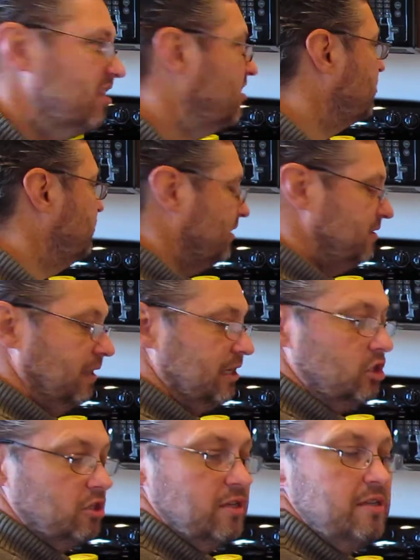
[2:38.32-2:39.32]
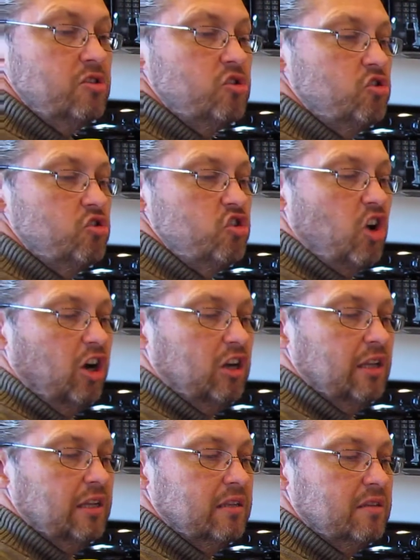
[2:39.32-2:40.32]
Smells delicious. It's
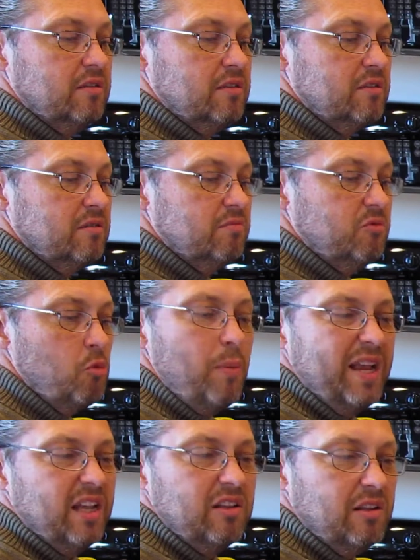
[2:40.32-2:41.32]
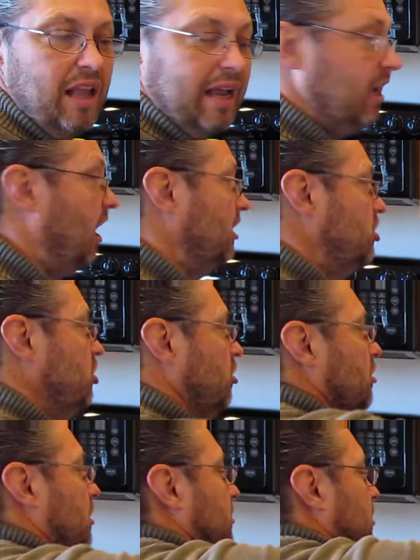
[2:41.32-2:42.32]
chocolate to make like hot
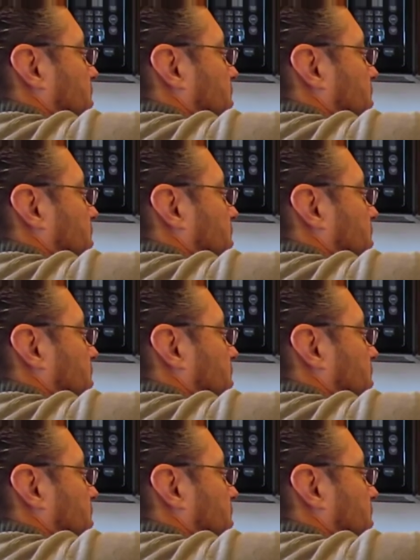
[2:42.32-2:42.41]
chocolate.